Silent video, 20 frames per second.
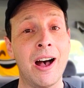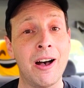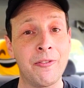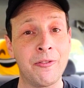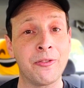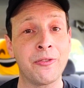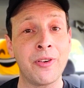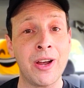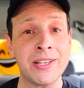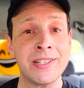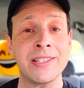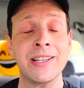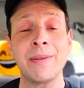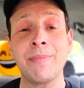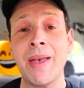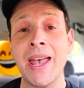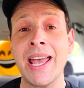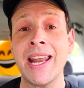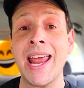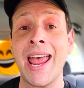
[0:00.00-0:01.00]
of freshly
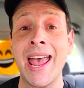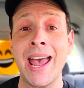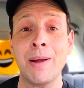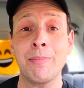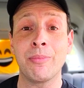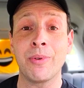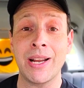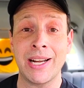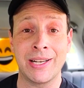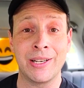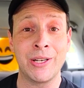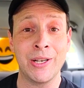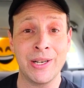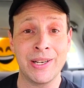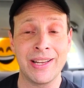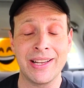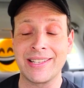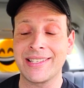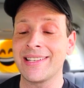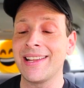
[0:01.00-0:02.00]
made hand-breaded
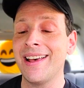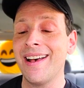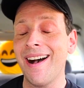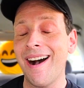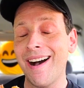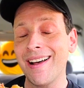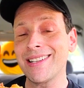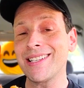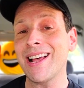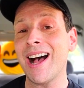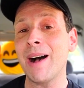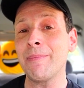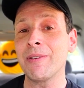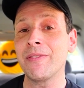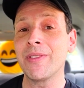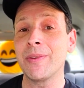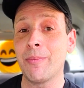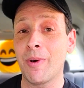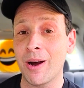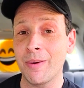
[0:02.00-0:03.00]
goodness on top
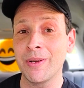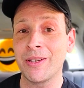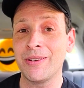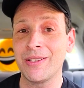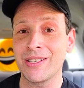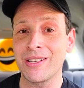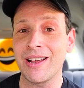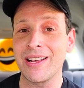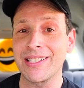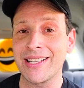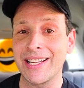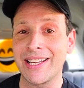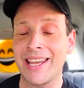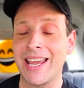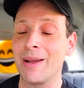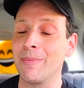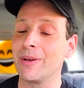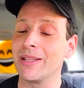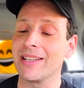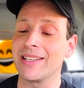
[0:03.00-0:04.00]
of the barbecue sauce that
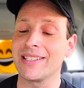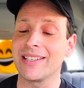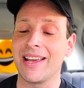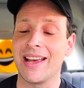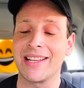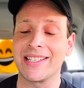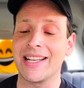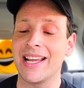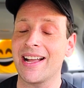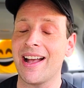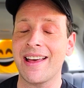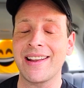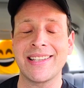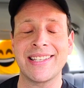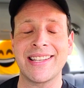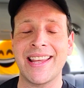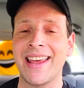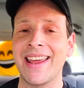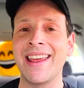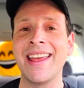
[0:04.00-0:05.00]
came with this, guys. And I gotta
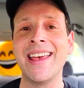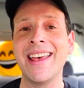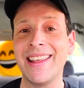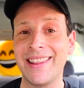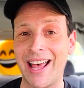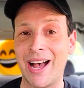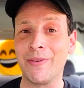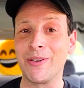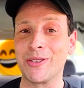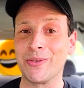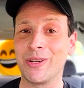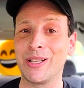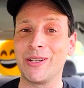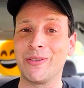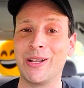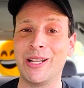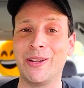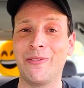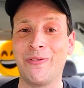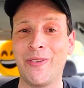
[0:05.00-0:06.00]
say, that was really,
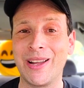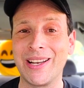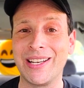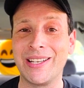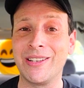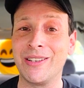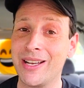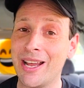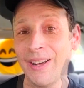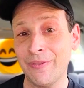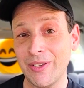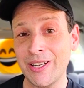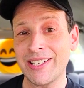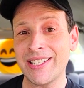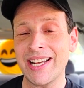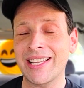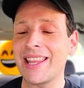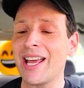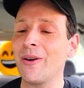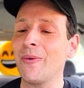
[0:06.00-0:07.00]
really fun to do. Definitely
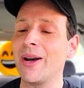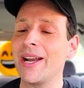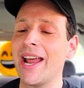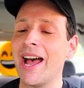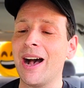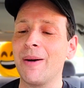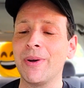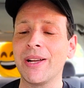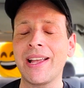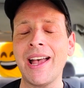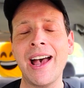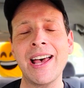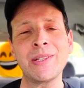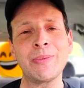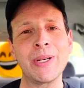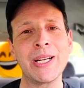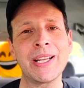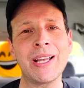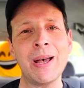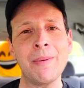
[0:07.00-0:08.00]
check that one out. But
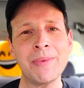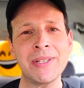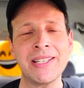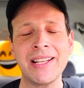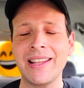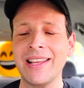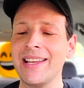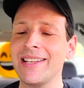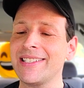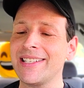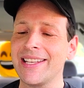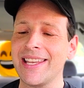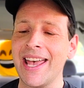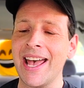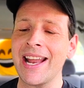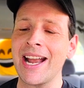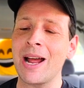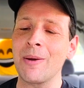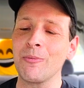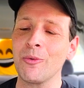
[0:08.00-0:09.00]
guys, when it comes to this,
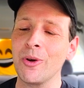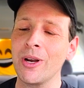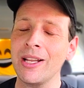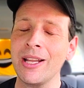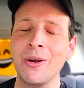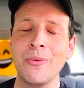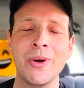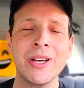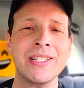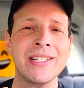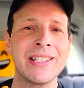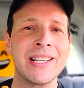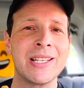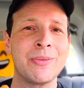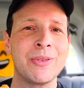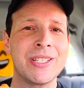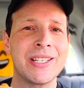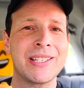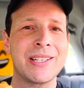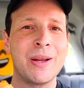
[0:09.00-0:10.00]
again, I'm really wishing
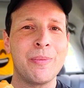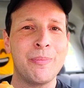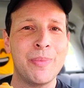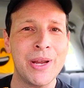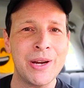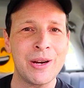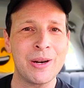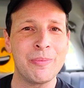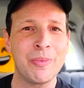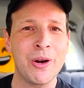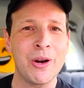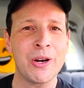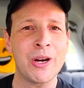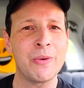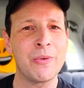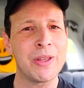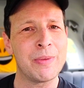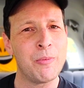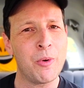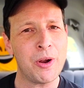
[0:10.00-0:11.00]
this was just a bigger
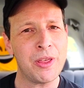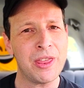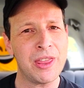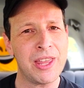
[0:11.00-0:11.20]
burger with more